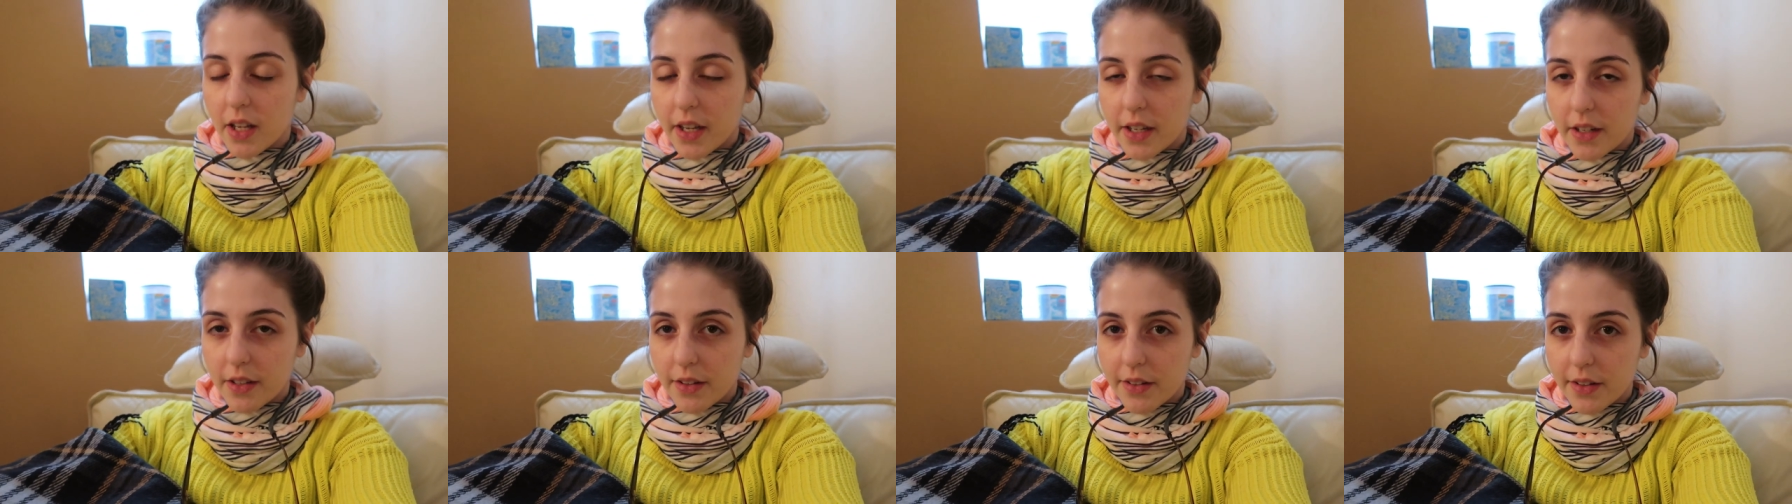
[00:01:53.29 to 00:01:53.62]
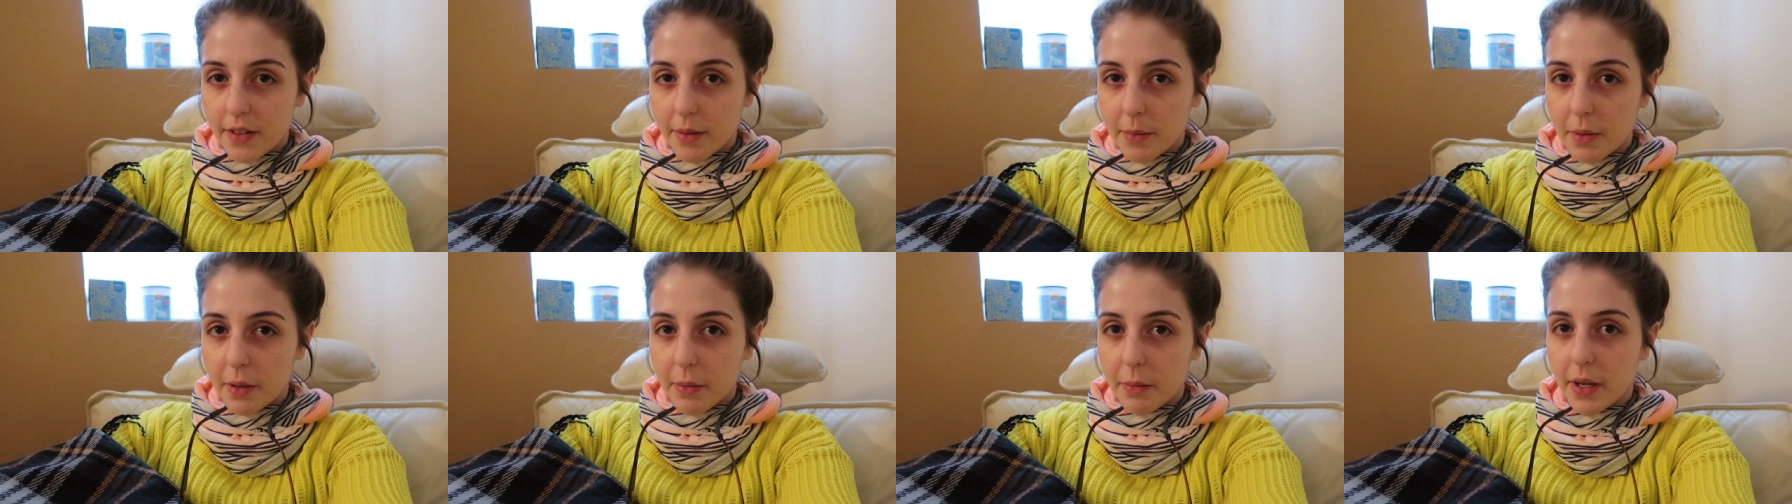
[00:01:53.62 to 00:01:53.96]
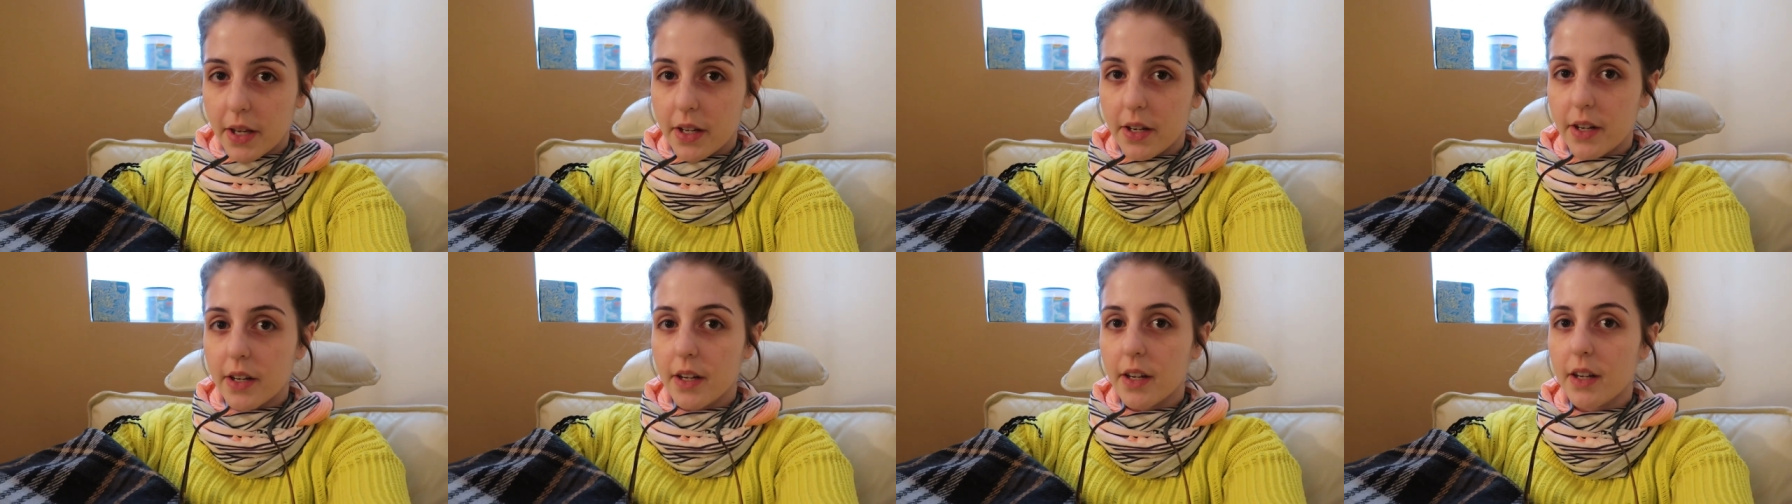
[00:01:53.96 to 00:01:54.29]
light a little bit
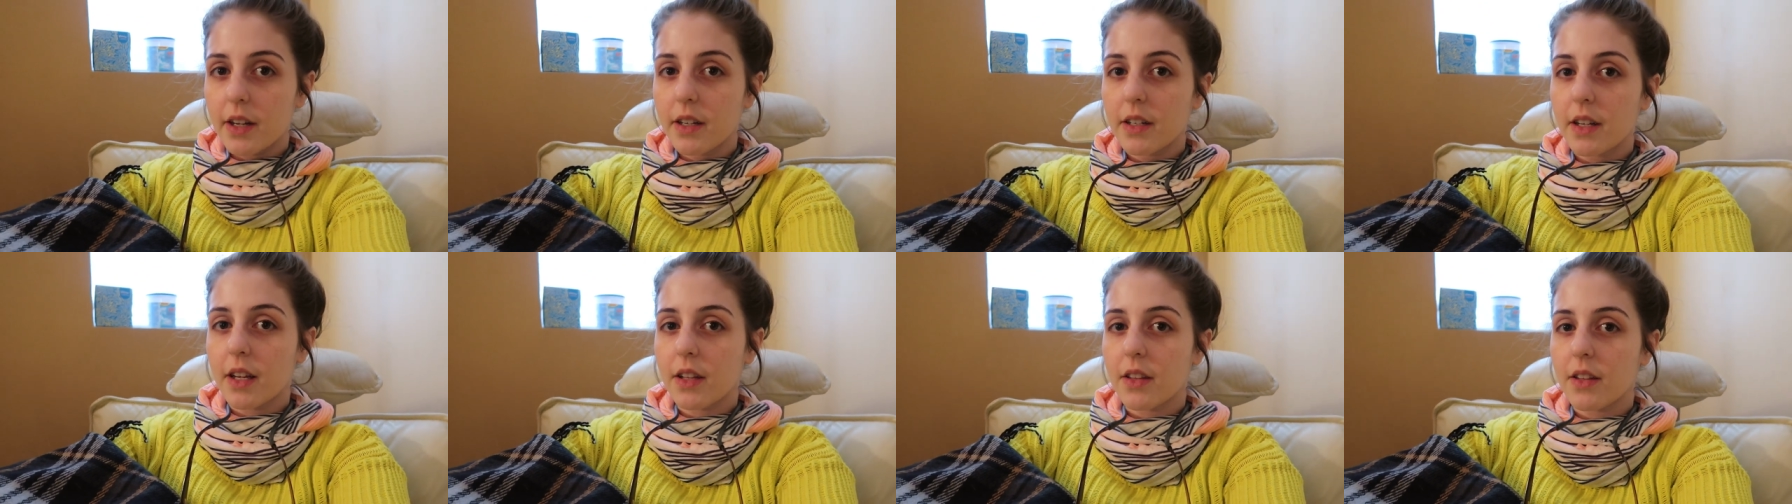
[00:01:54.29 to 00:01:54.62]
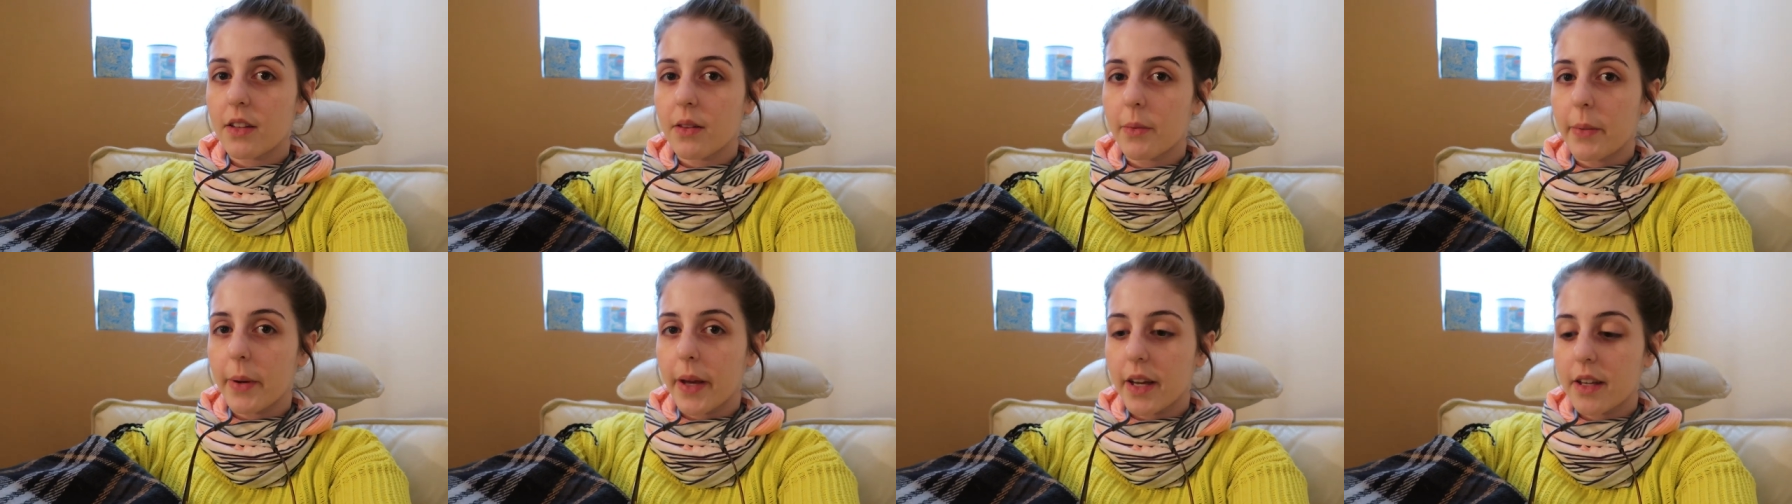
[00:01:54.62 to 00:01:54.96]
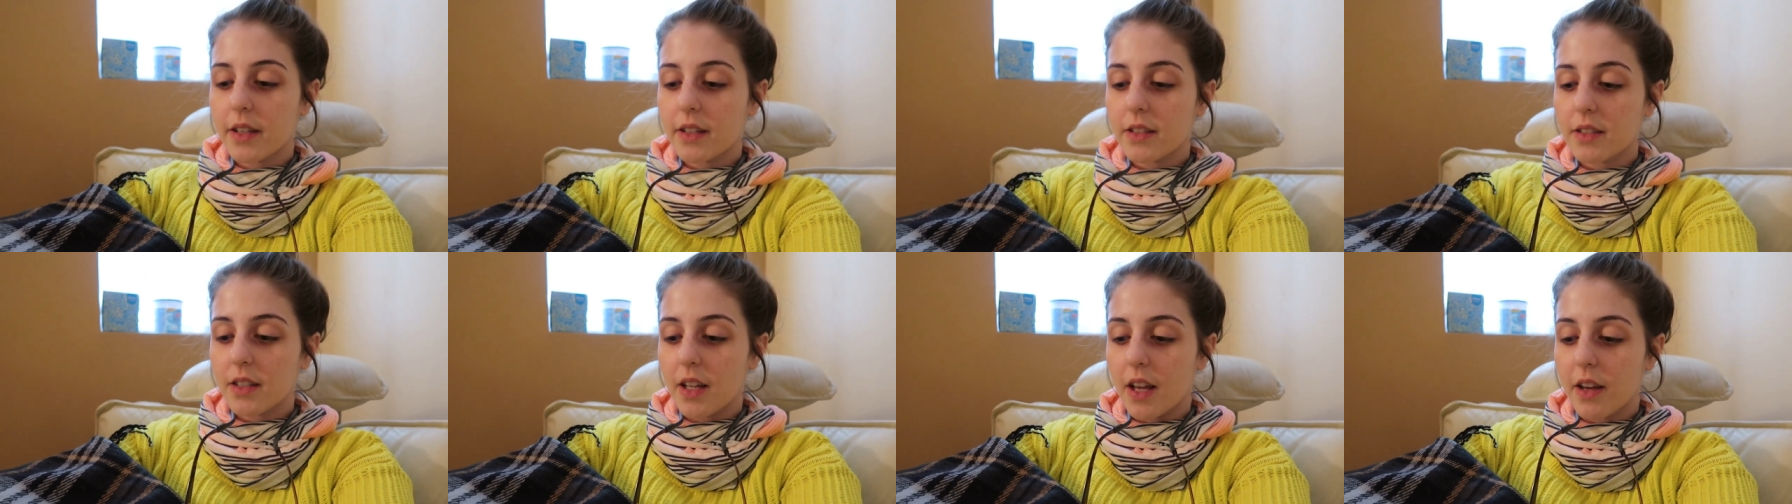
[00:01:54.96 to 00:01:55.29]
better now that the
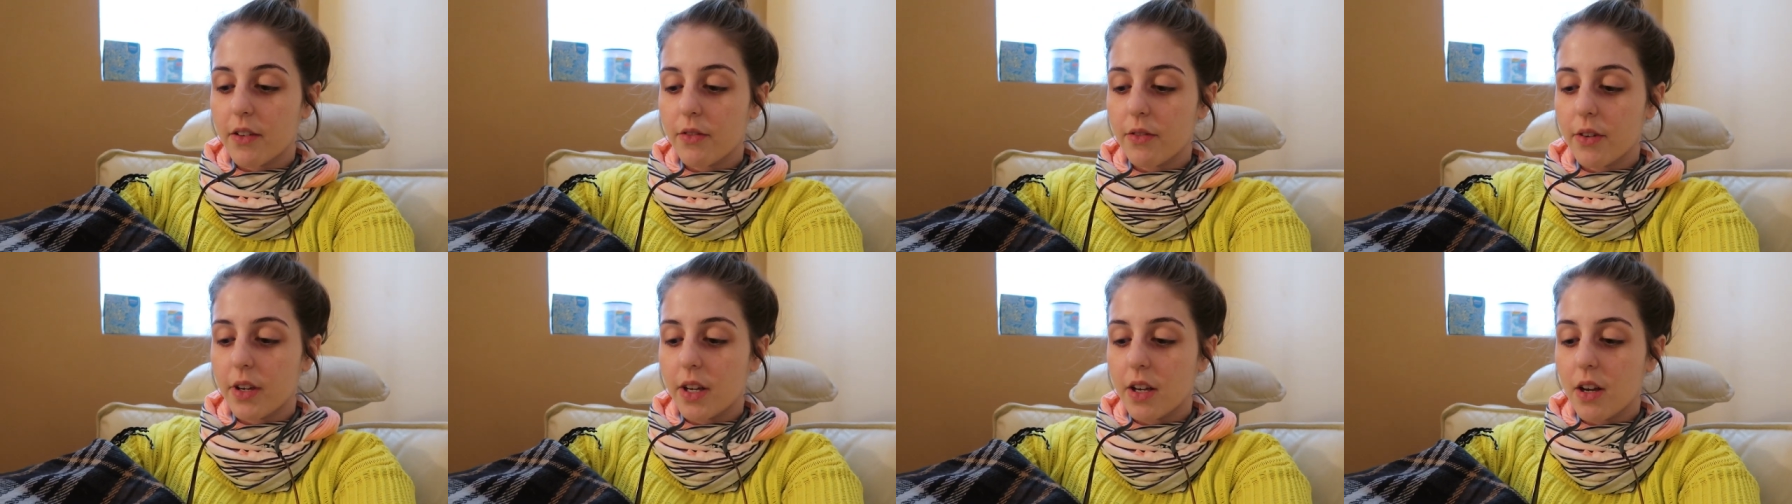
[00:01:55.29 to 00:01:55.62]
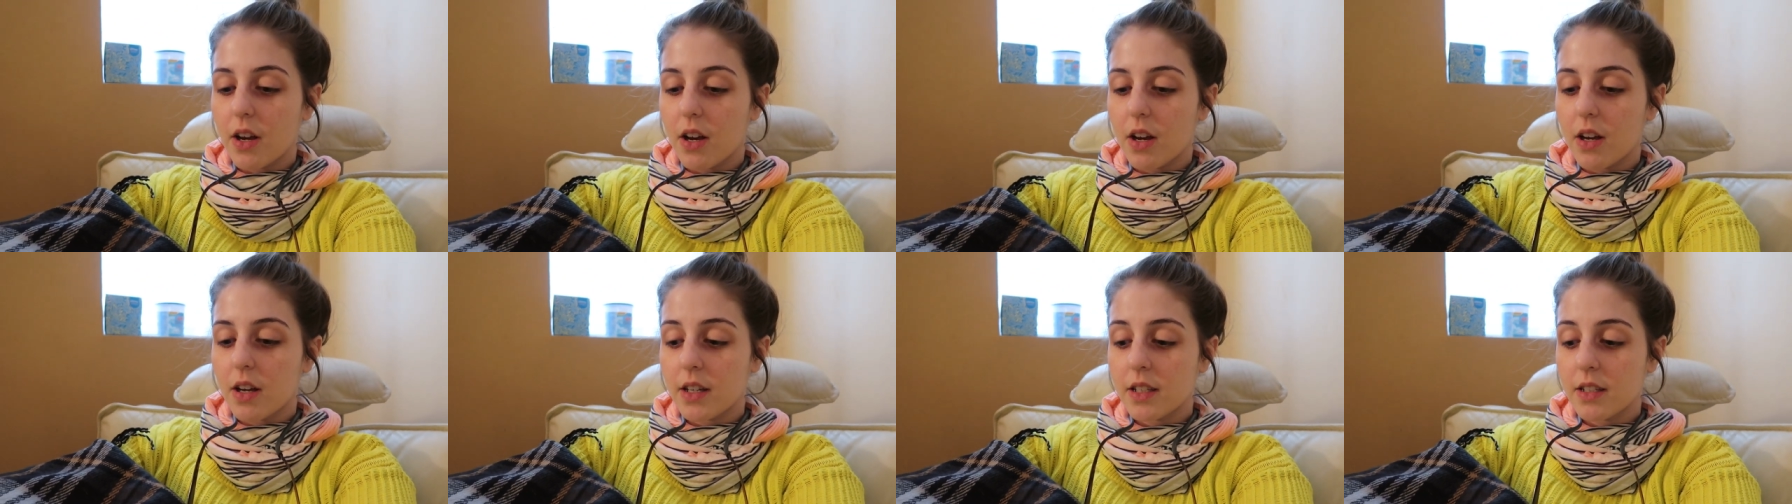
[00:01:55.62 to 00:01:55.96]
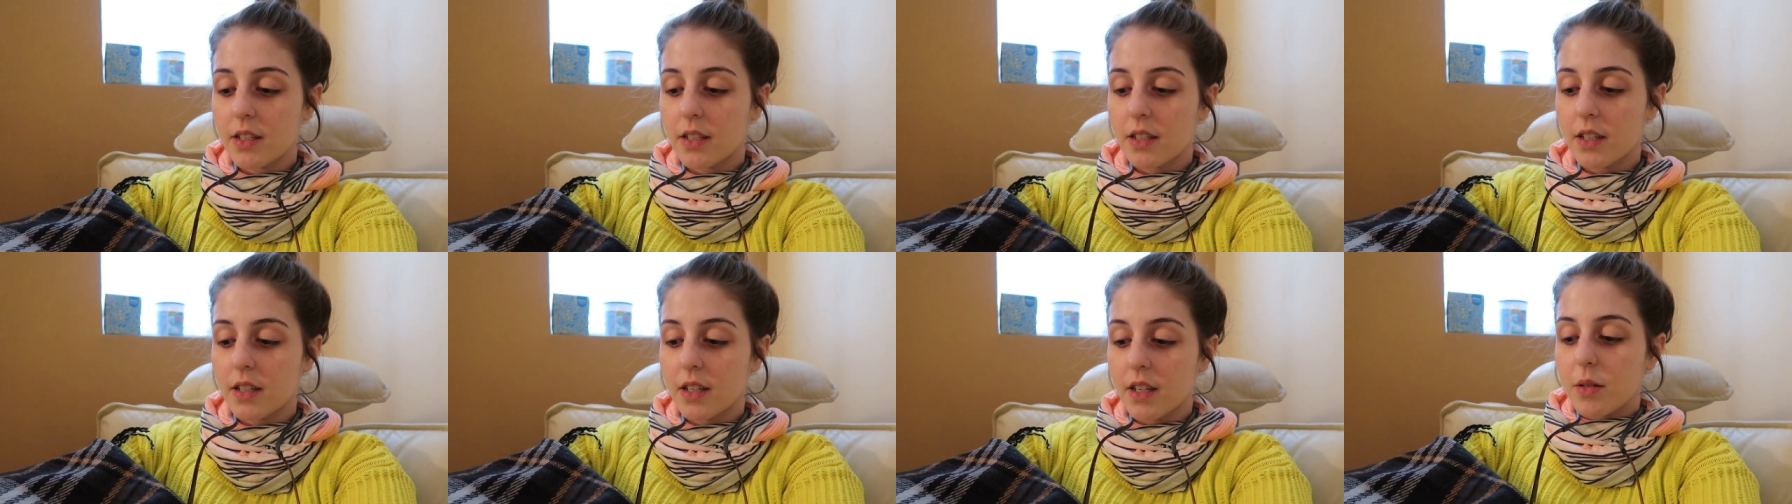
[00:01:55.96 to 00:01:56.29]
bag is halfway
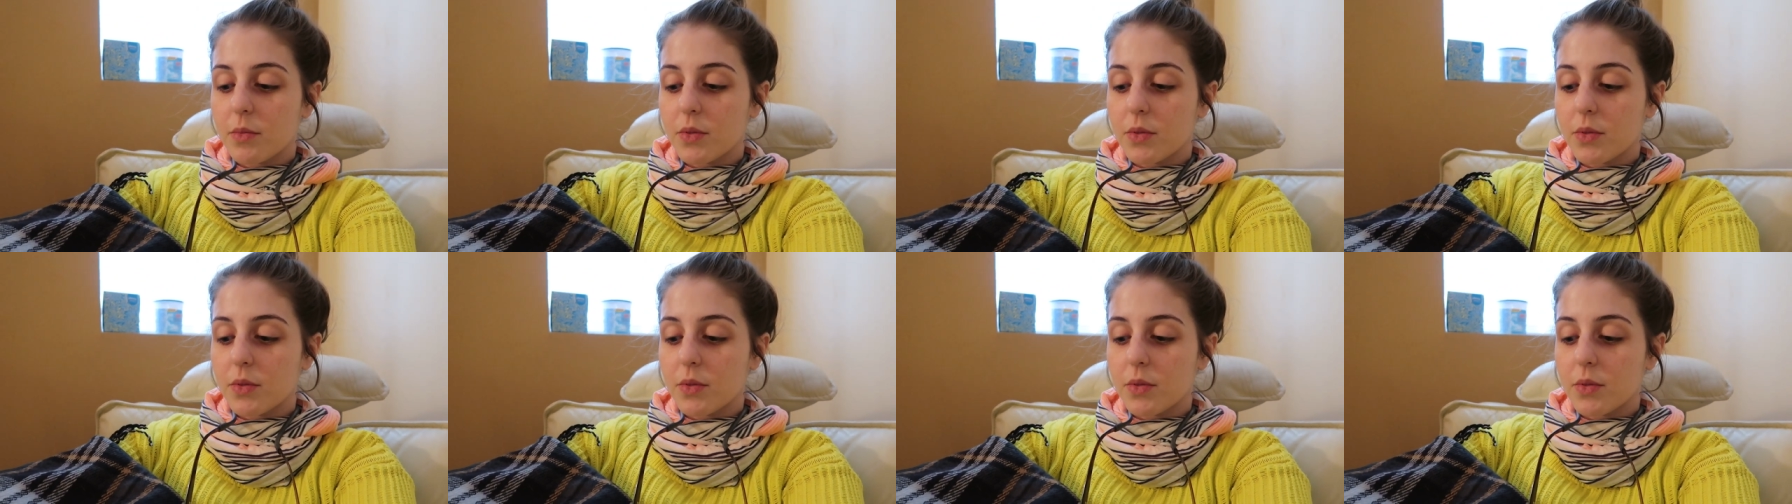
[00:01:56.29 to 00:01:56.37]
gone.